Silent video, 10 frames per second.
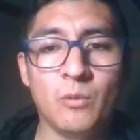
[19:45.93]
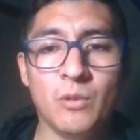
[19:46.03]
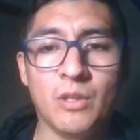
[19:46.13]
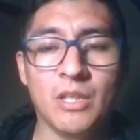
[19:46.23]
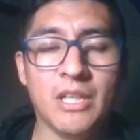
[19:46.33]

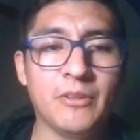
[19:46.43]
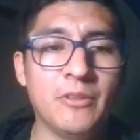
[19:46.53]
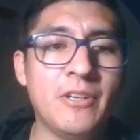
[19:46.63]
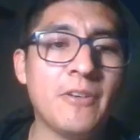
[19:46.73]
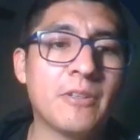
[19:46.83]

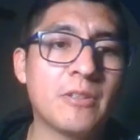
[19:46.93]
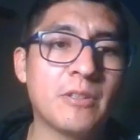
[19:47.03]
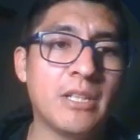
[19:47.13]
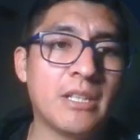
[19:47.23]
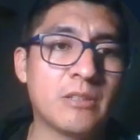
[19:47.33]
Another
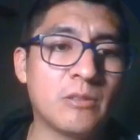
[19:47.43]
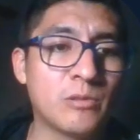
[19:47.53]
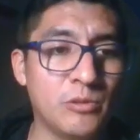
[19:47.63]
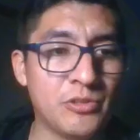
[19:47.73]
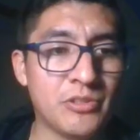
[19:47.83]

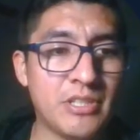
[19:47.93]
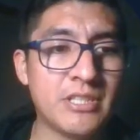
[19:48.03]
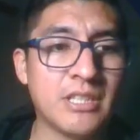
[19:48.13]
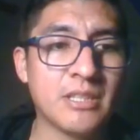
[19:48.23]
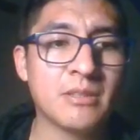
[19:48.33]
conclusion
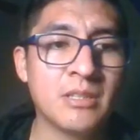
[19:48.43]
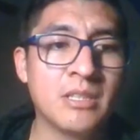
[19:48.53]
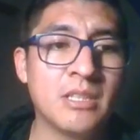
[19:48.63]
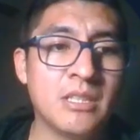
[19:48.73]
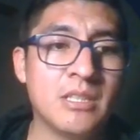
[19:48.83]
is that
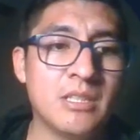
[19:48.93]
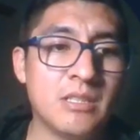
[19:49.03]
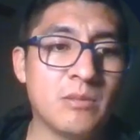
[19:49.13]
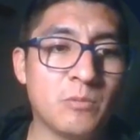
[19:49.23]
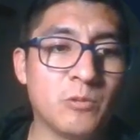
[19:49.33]

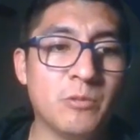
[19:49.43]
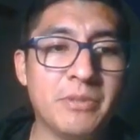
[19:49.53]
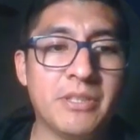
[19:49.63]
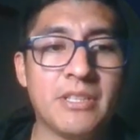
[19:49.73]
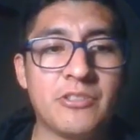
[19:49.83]

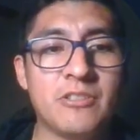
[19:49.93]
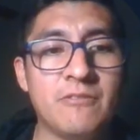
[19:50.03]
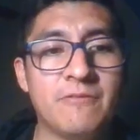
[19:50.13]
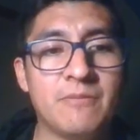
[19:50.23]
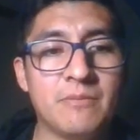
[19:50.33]
women
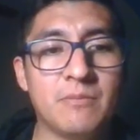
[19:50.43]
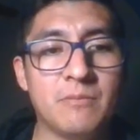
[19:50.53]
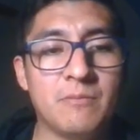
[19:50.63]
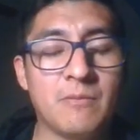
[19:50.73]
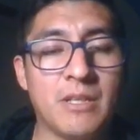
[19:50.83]
achieve
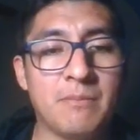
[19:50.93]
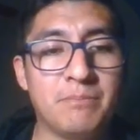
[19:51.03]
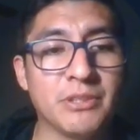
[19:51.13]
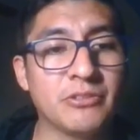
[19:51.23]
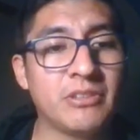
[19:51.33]
the
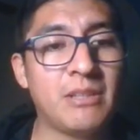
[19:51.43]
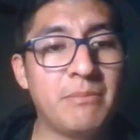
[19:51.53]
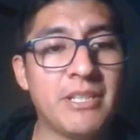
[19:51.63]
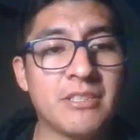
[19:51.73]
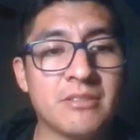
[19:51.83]
personal
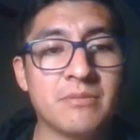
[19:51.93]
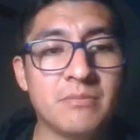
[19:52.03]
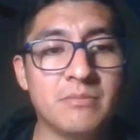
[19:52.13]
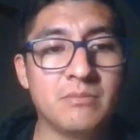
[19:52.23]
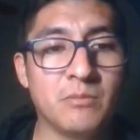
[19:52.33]
best
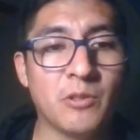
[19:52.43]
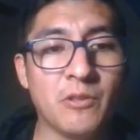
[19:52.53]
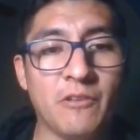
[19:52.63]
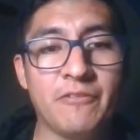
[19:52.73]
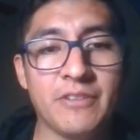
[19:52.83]
more
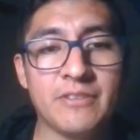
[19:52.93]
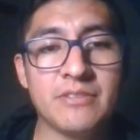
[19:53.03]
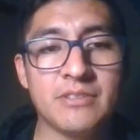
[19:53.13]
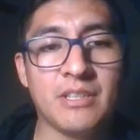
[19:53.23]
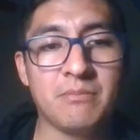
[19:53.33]
often
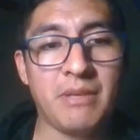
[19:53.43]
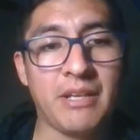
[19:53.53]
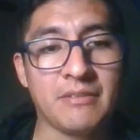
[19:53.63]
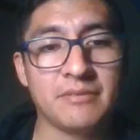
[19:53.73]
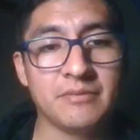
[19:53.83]
than
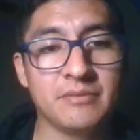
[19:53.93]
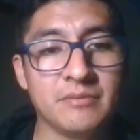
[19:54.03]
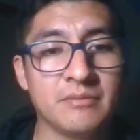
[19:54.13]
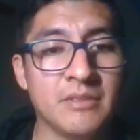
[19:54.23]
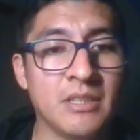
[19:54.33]
men.
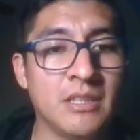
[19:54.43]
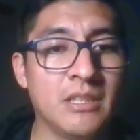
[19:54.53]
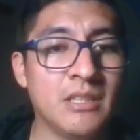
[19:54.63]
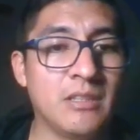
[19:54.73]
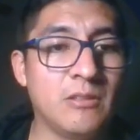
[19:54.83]

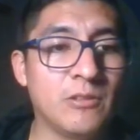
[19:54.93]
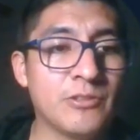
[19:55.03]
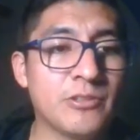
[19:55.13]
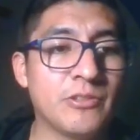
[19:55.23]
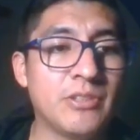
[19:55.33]

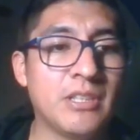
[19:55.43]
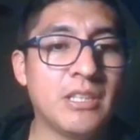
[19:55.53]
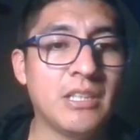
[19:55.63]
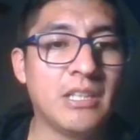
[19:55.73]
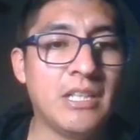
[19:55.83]
Also,
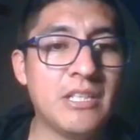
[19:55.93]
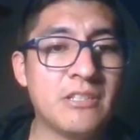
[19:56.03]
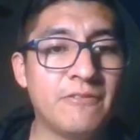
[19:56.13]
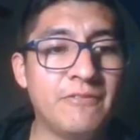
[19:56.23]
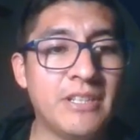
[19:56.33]
the age
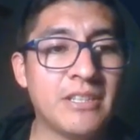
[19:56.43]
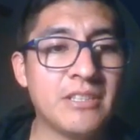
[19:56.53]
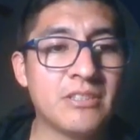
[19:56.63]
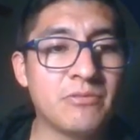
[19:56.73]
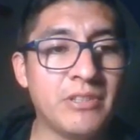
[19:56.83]
effect
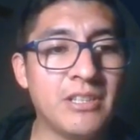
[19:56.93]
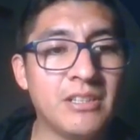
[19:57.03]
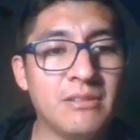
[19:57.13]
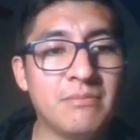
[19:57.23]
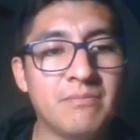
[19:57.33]
is
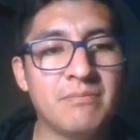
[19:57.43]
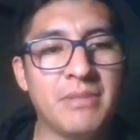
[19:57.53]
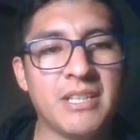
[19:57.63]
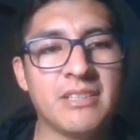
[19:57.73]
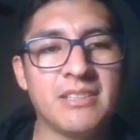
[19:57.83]
real,
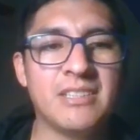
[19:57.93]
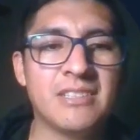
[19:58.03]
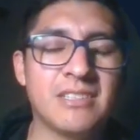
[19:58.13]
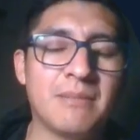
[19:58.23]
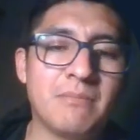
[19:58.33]
but
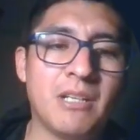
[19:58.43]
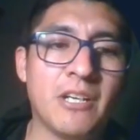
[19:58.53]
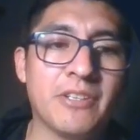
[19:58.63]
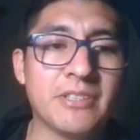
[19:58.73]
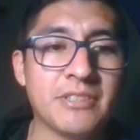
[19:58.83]
is a
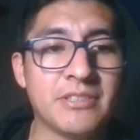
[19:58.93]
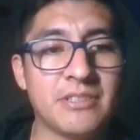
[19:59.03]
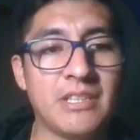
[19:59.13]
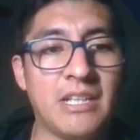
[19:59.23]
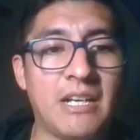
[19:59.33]
modest
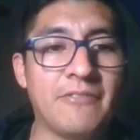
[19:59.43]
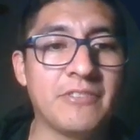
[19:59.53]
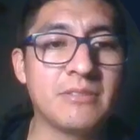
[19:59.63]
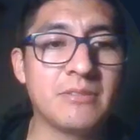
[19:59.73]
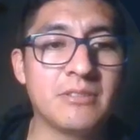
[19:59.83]

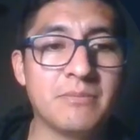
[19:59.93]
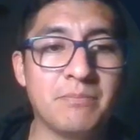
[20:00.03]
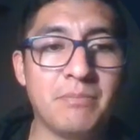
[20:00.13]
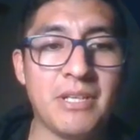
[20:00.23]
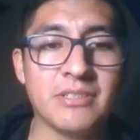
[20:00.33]
after
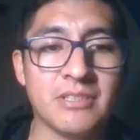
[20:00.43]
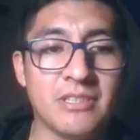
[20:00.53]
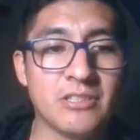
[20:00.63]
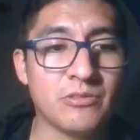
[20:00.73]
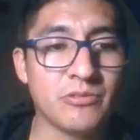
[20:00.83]
Bayesian
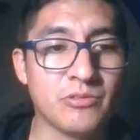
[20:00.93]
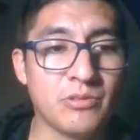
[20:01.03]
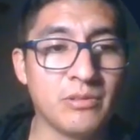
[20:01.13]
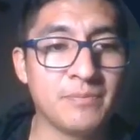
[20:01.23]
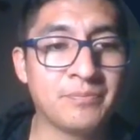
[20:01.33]
is controlled.